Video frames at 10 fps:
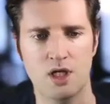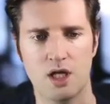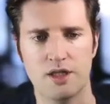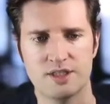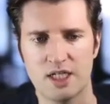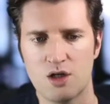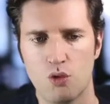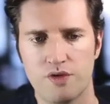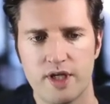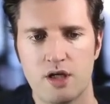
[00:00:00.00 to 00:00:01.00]
and the second
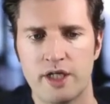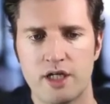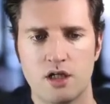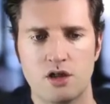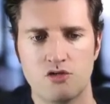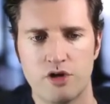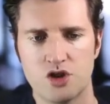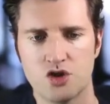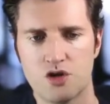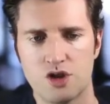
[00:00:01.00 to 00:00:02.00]
one down here,
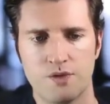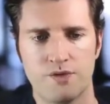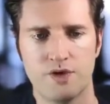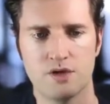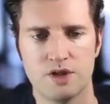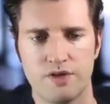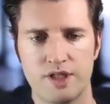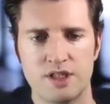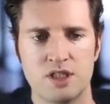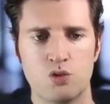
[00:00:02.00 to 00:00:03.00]
registration fields. This is